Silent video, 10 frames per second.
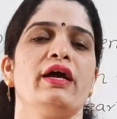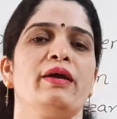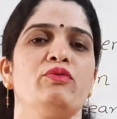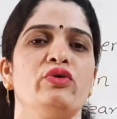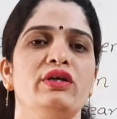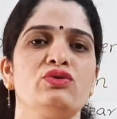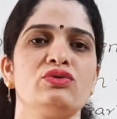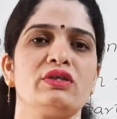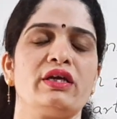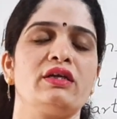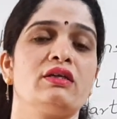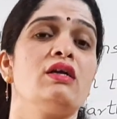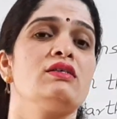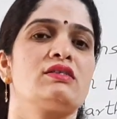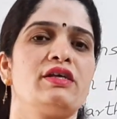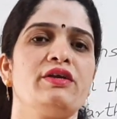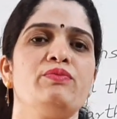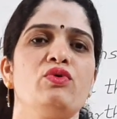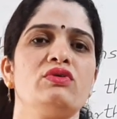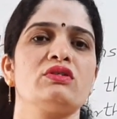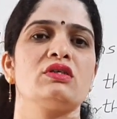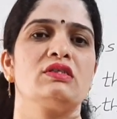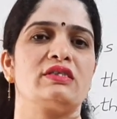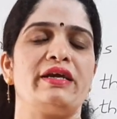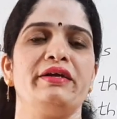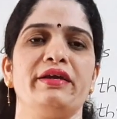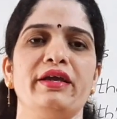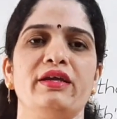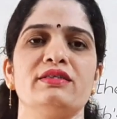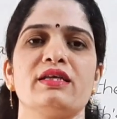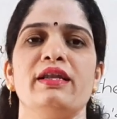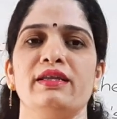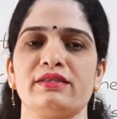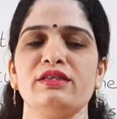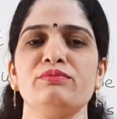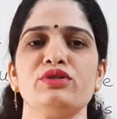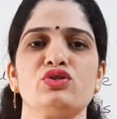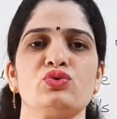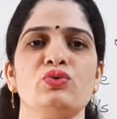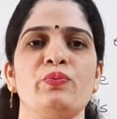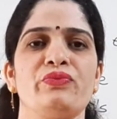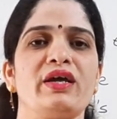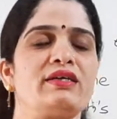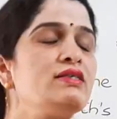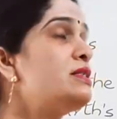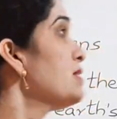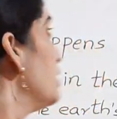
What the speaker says: I am going to take State Board's Standard 8's lesson number 2, that is